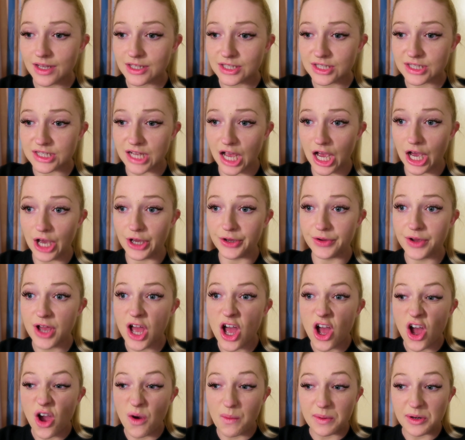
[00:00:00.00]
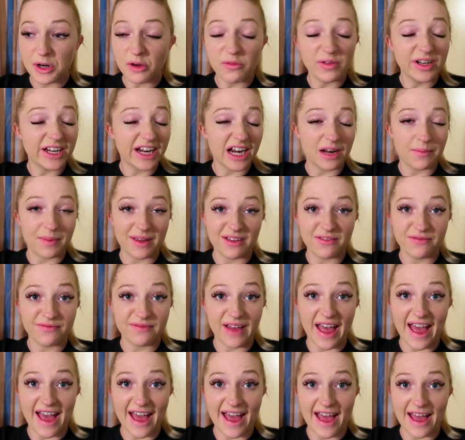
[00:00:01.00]
So we're not really going to be
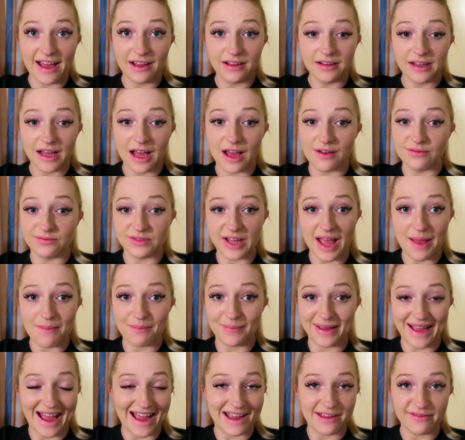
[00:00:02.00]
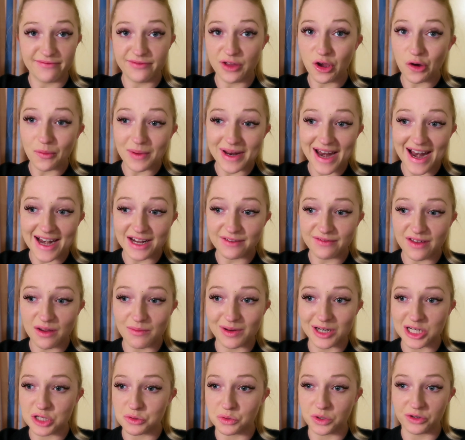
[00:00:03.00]
there at the N B A filming anything.
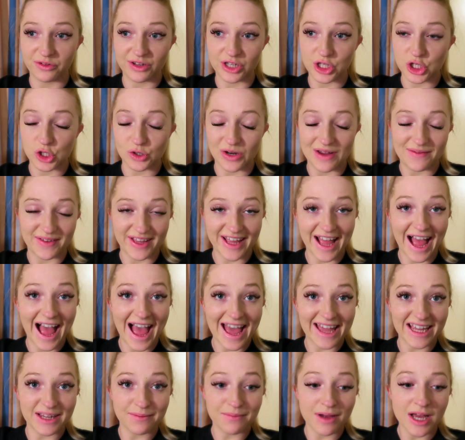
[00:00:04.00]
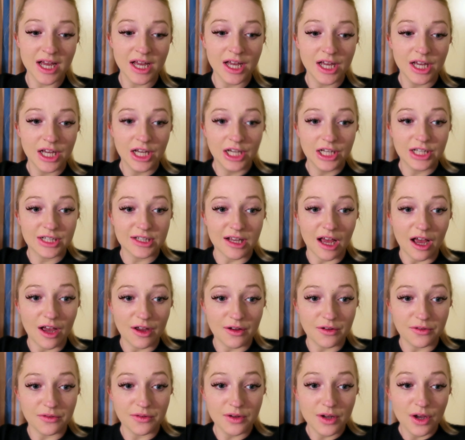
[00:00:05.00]
We just want to enjoy the game.
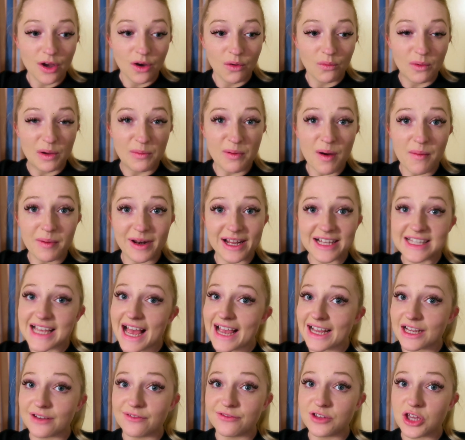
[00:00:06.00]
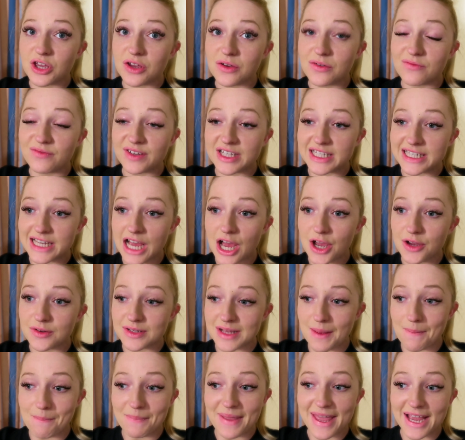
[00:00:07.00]
So we'll probably take a few
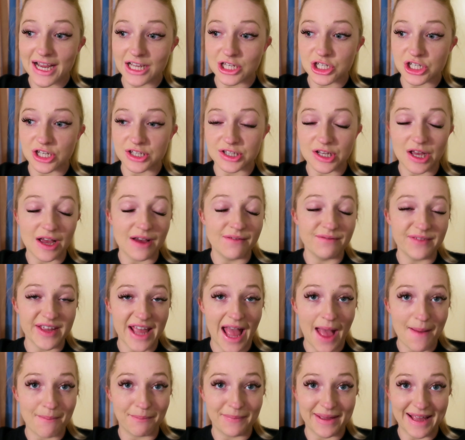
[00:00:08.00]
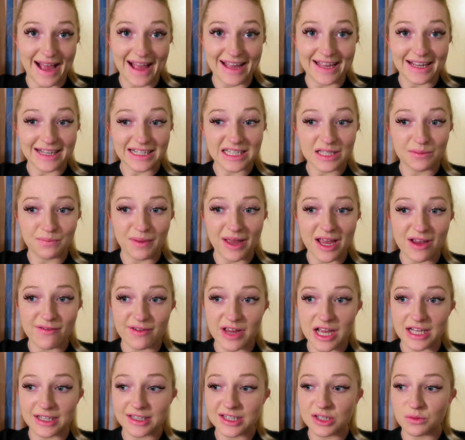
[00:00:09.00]
videos and pictures at the N B A
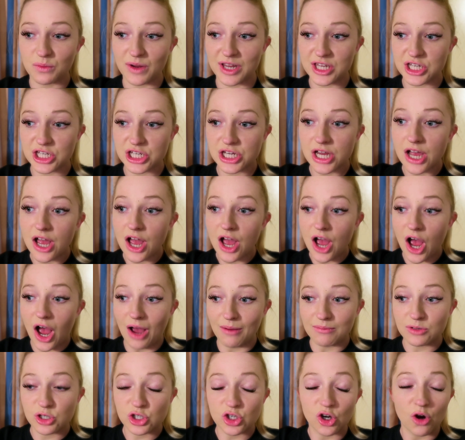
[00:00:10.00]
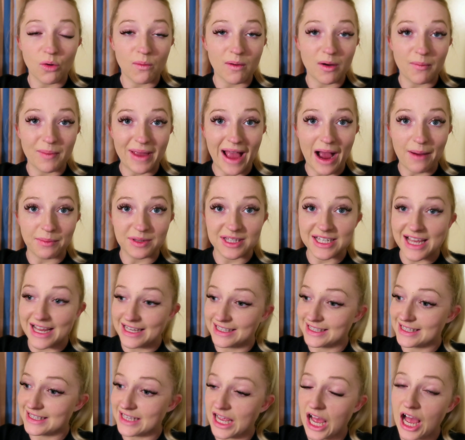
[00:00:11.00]
Experience, which I'm sure we'll be able to
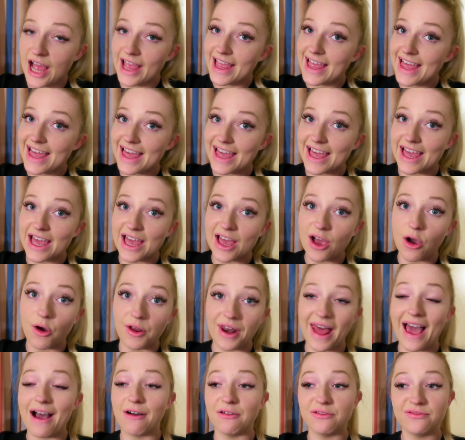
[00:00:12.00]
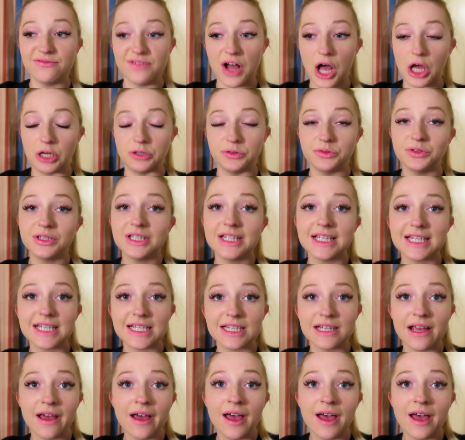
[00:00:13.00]
insert here on our phones.